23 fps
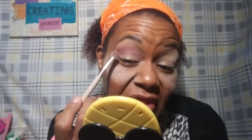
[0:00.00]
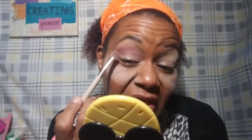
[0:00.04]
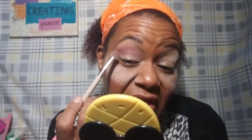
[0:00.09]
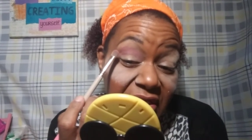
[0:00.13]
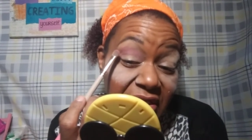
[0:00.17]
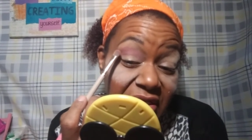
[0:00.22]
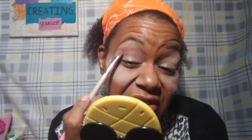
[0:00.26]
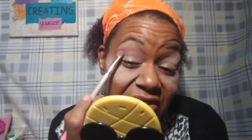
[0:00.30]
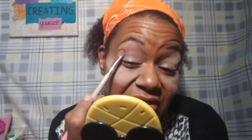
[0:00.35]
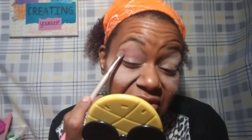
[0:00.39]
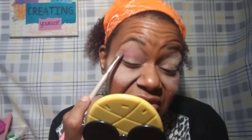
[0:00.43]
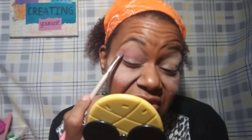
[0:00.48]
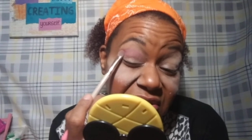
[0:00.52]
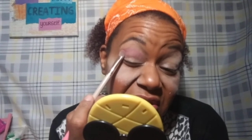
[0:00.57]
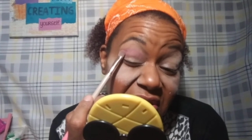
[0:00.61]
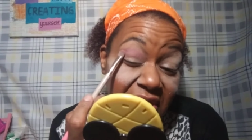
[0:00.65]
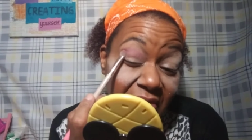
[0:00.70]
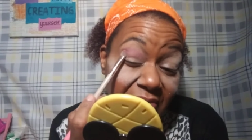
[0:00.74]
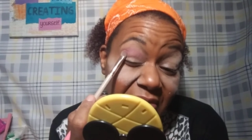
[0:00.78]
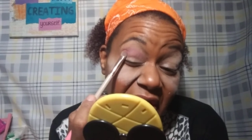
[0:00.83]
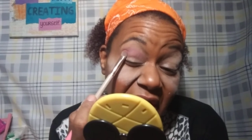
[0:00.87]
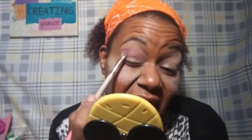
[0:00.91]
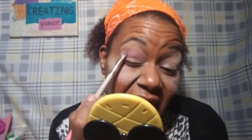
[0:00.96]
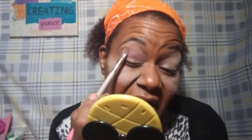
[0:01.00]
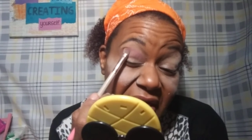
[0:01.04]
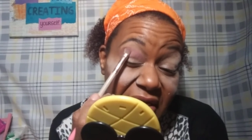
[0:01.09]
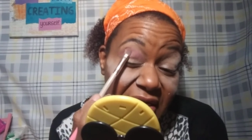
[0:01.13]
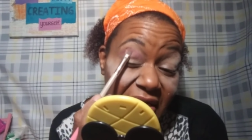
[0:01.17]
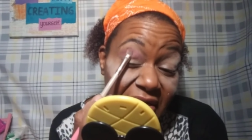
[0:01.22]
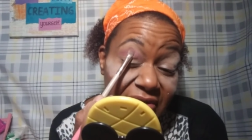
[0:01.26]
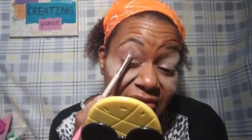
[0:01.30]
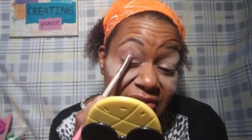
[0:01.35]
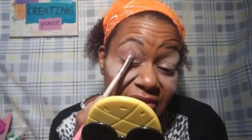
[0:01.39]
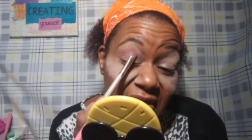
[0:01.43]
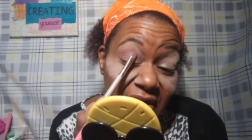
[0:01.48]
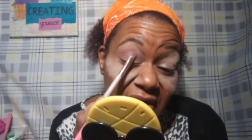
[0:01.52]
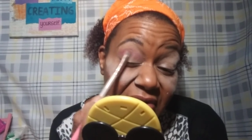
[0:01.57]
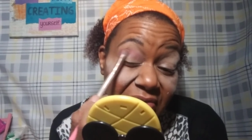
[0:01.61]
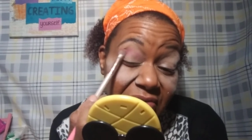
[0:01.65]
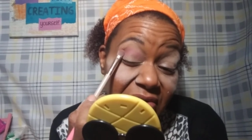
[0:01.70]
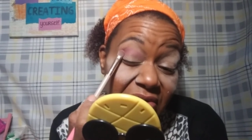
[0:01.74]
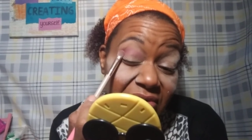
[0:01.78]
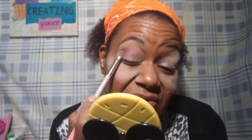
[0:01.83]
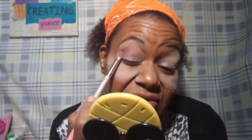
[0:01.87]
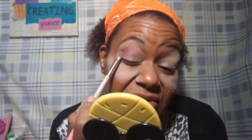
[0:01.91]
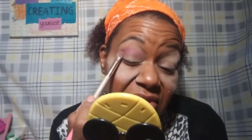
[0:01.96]
And then you can see it on my eye now, it's kind
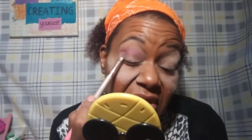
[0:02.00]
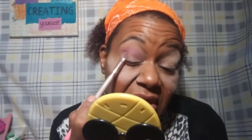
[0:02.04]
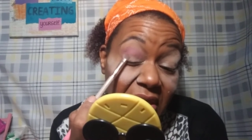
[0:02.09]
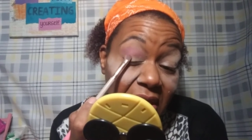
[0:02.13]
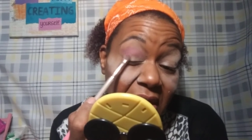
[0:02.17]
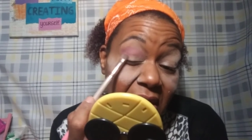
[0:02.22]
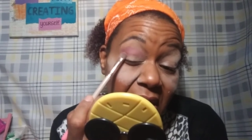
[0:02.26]
of rosy.